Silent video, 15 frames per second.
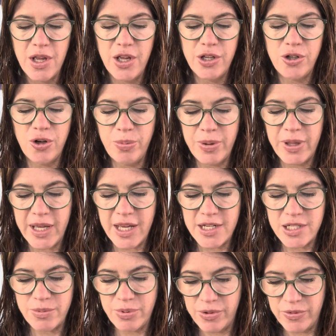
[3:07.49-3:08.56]
Your plan
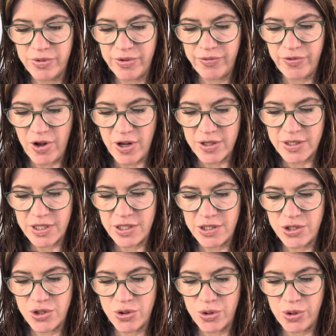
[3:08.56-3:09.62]
to prove the false
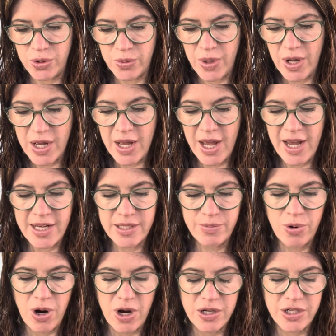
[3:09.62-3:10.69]
is true has
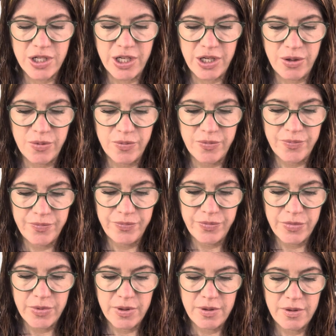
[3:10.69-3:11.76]
brought to you.
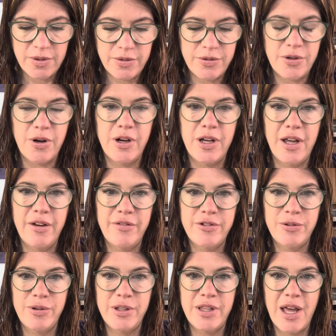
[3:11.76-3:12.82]
Sorry, I have to
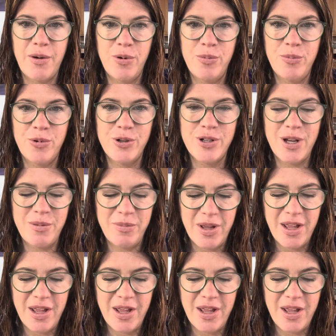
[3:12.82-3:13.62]
read that one more time.